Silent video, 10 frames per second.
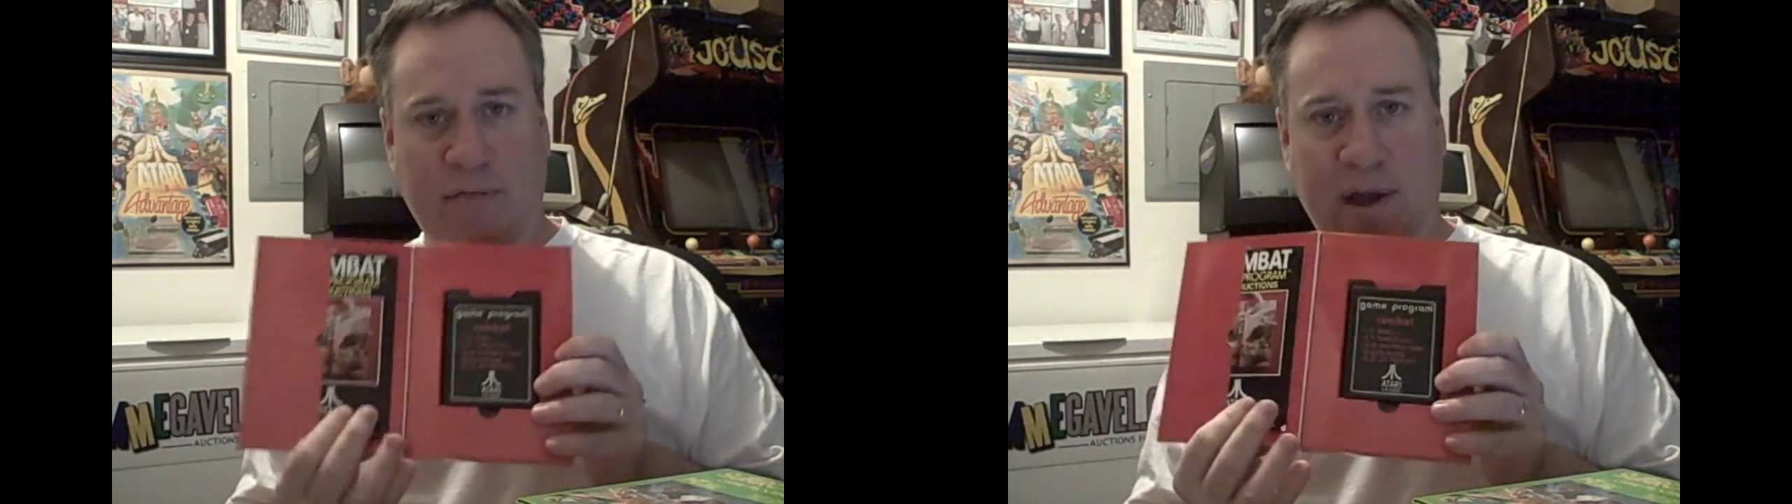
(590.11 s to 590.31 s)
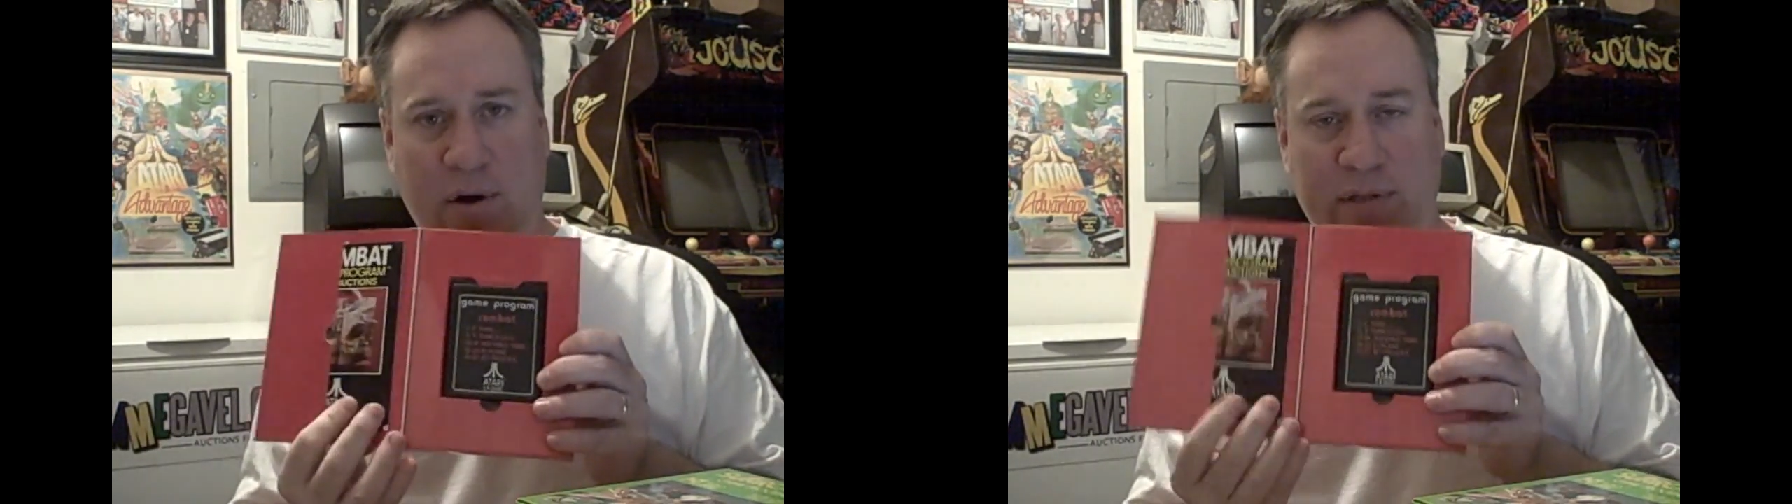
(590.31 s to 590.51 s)

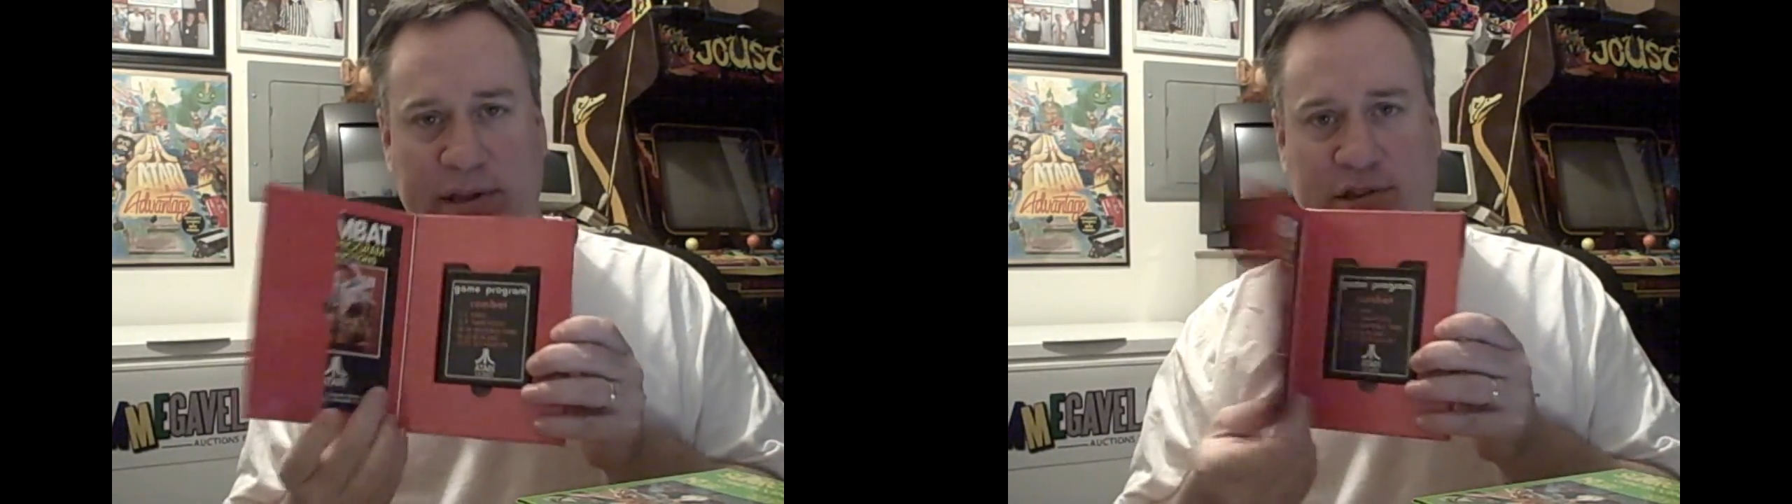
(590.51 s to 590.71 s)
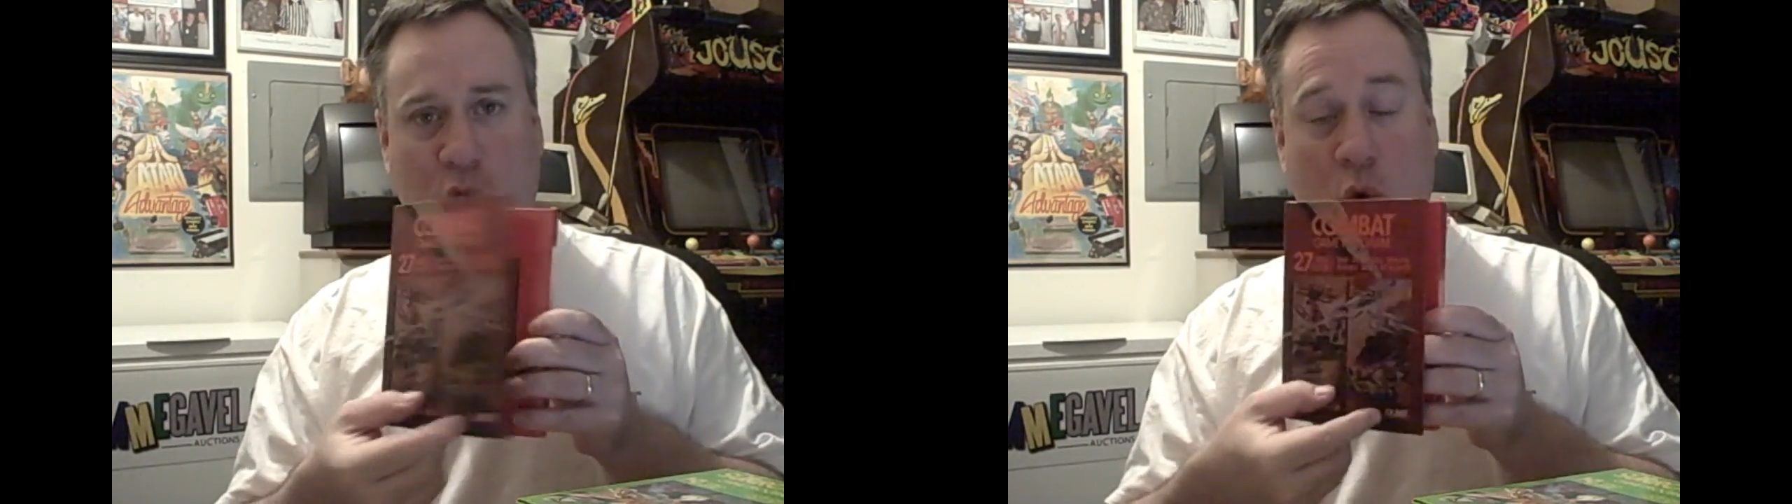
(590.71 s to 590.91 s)
they're in
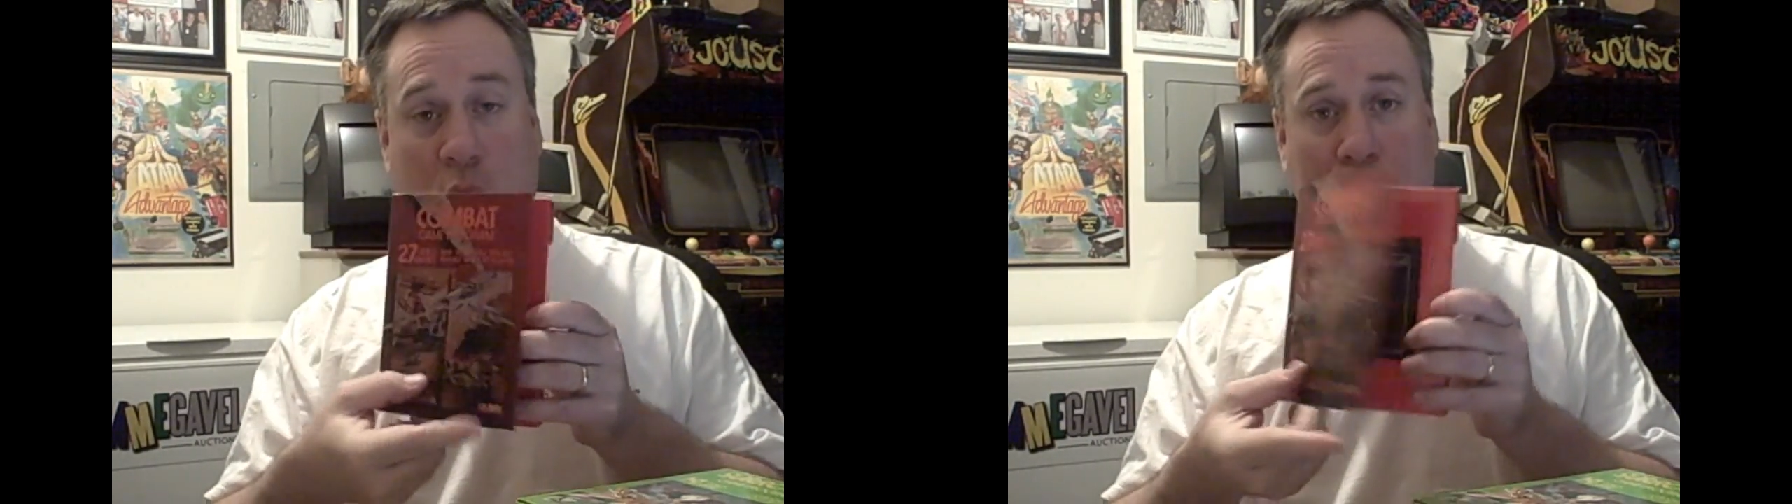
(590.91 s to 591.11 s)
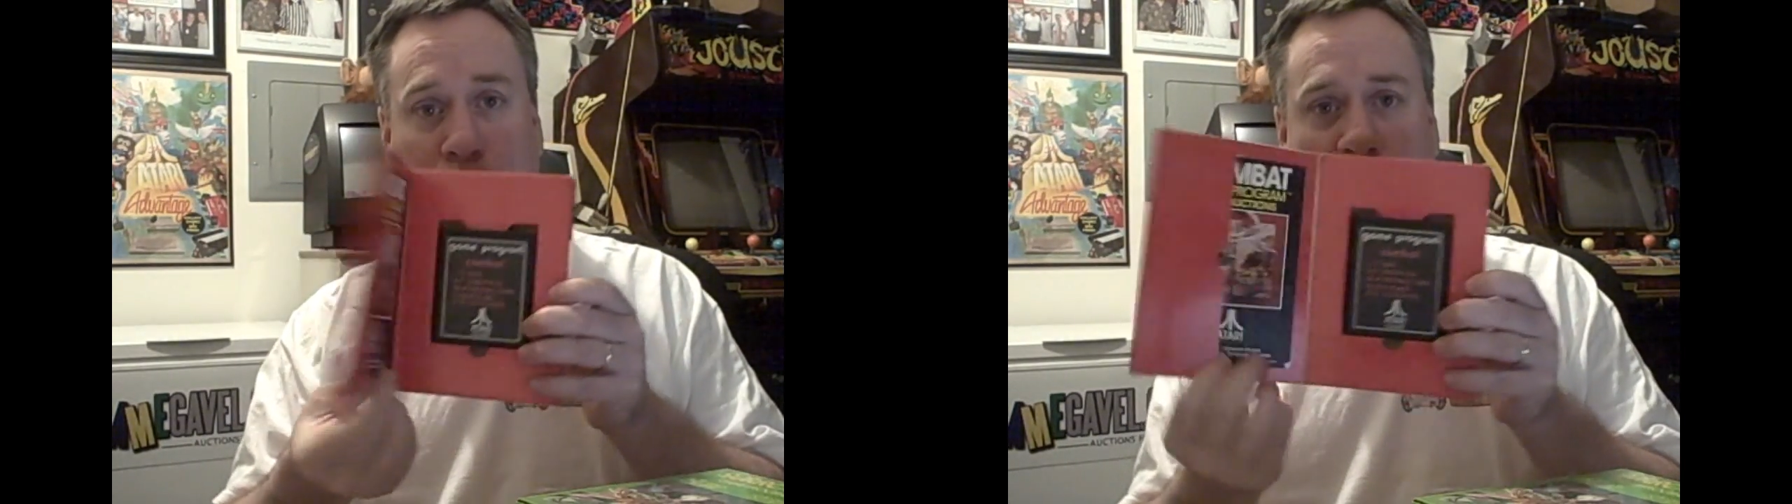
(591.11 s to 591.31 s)
these
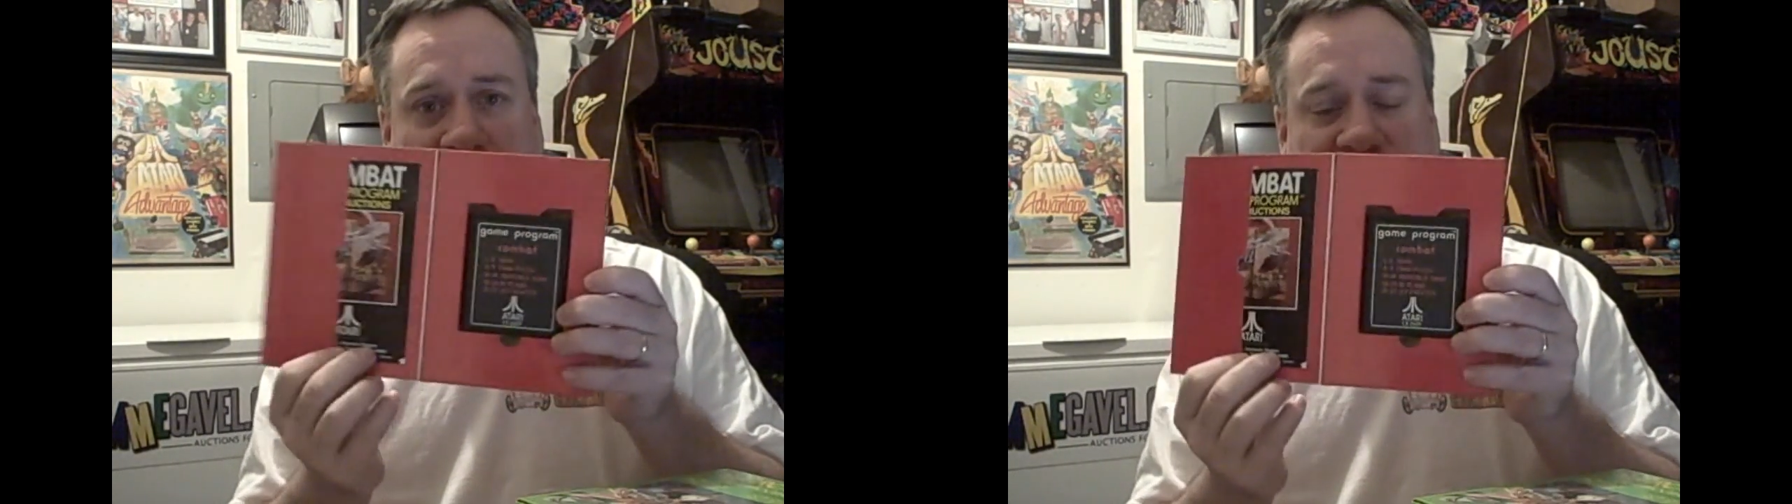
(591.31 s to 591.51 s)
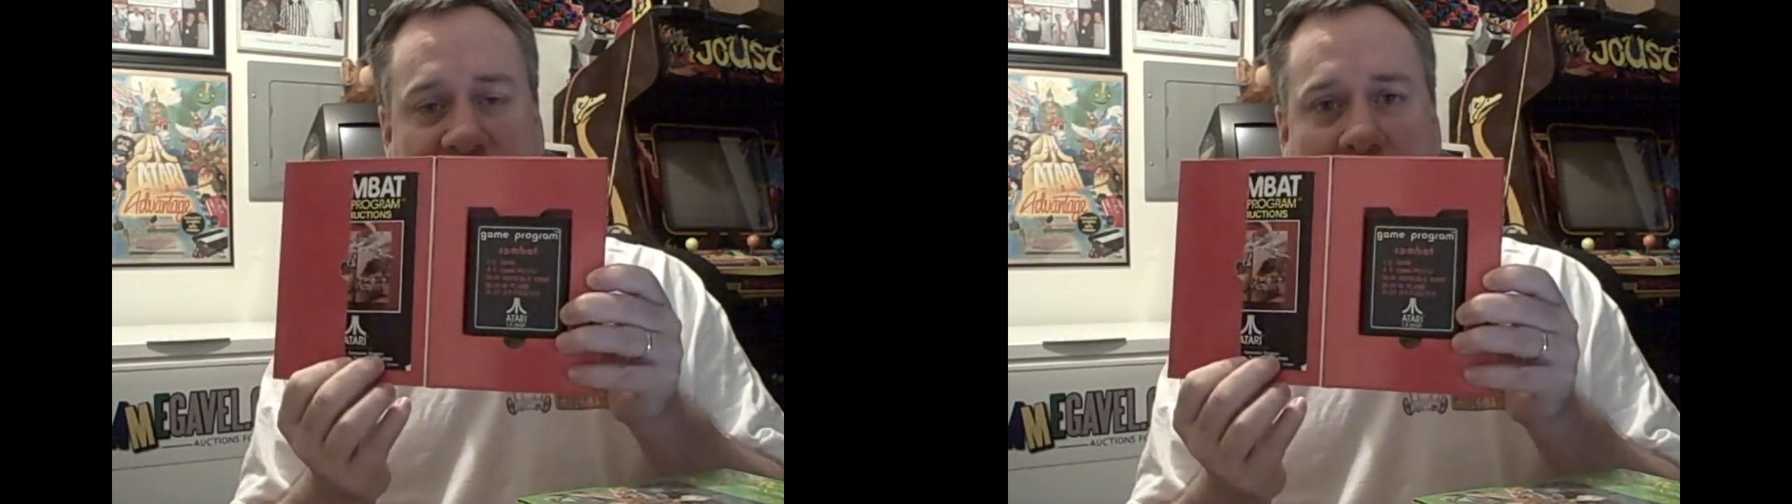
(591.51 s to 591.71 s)
cool
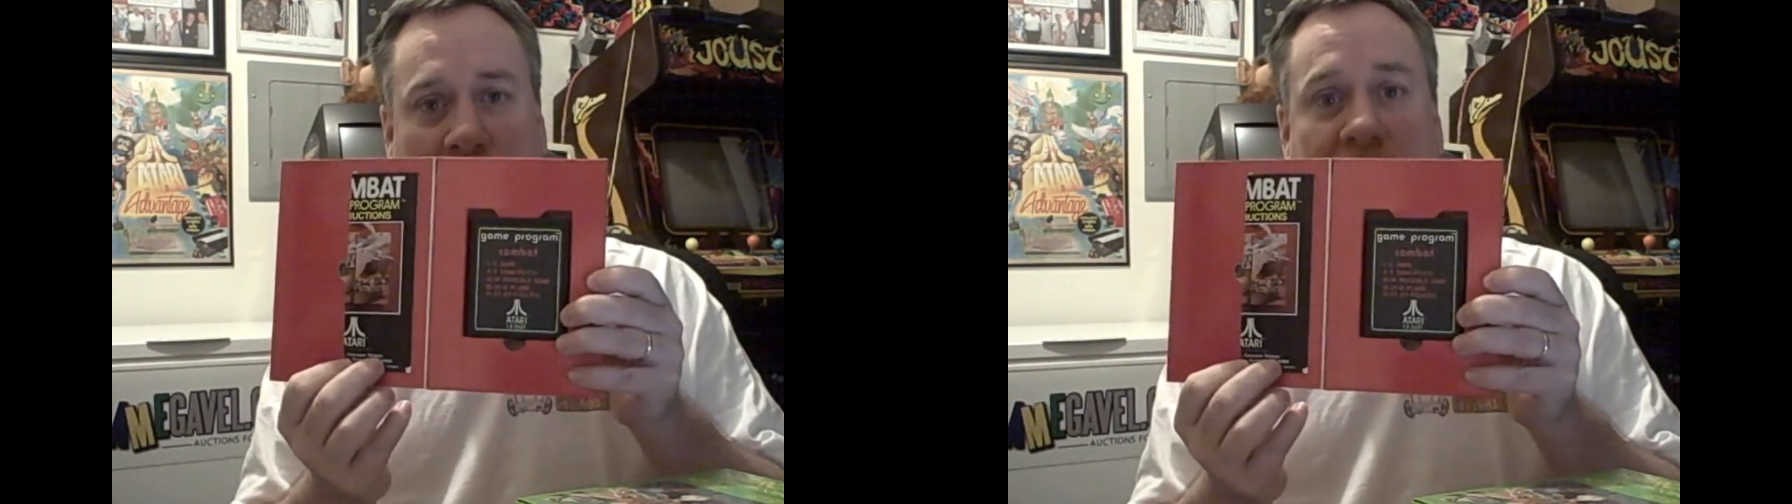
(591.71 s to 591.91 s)
book-style